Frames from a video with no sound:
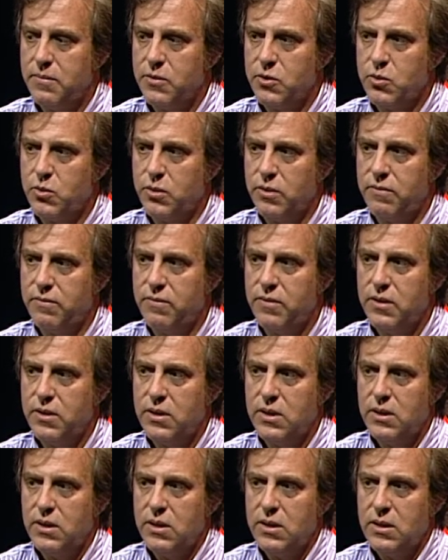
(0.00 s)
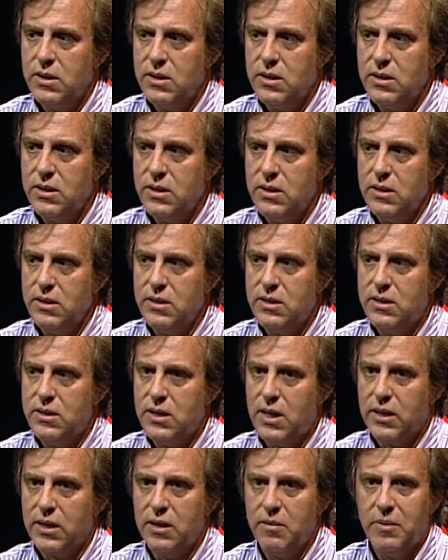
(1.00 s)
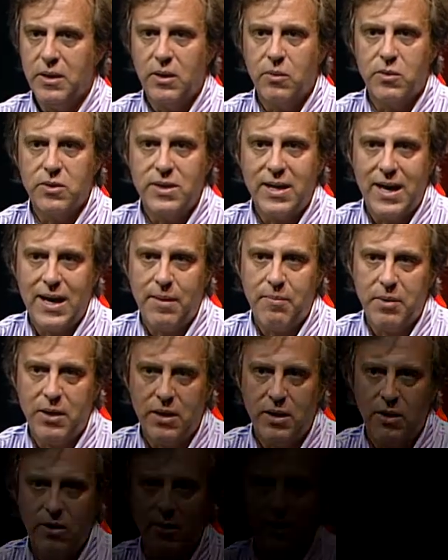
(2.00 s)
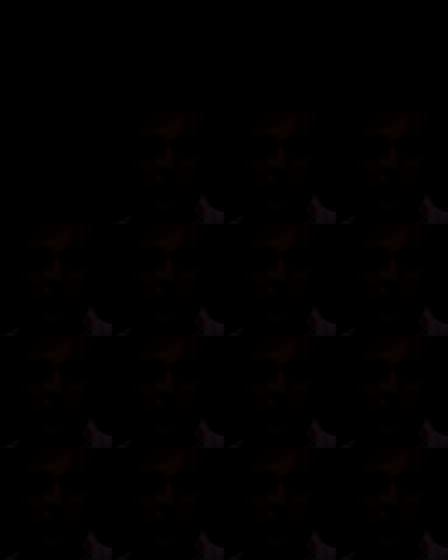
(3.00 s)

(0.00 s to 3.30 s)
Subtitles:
sort of documenting what's happening here.